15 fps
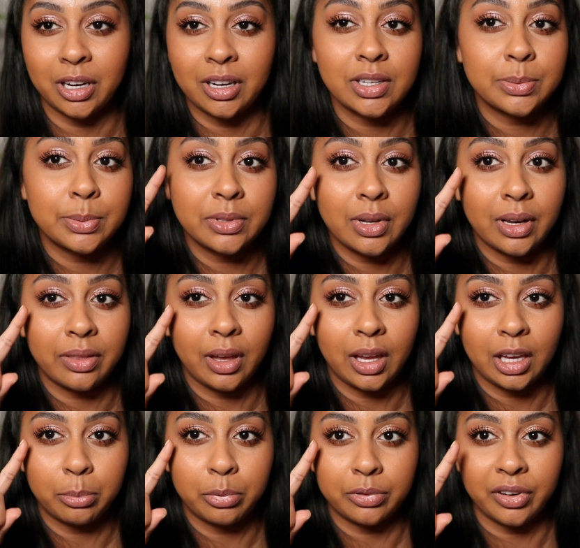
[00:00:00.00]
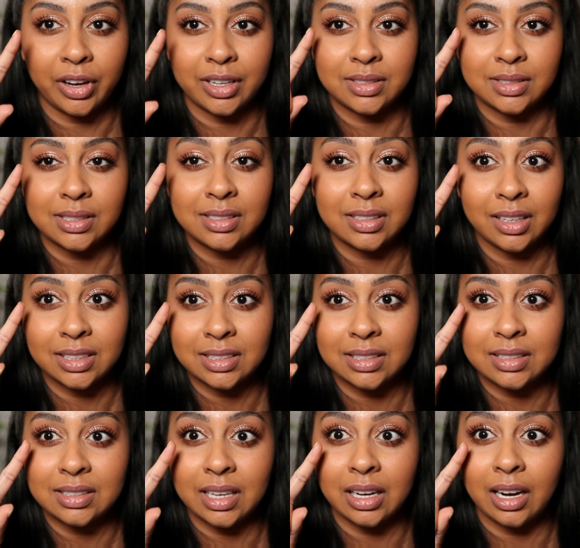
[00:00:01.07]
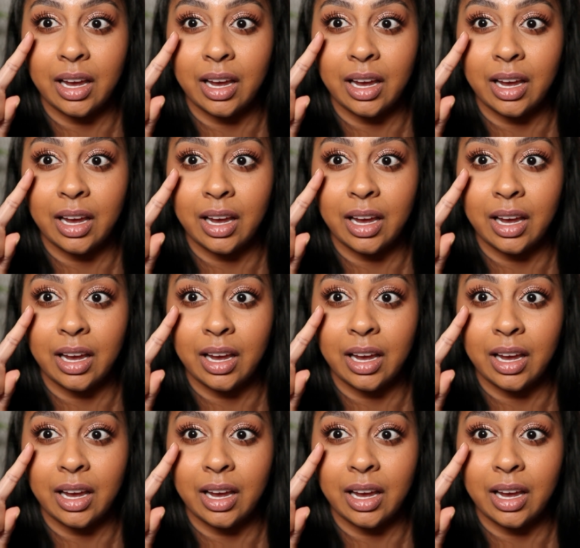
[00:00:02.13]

My husband, I think he prefers this side because he said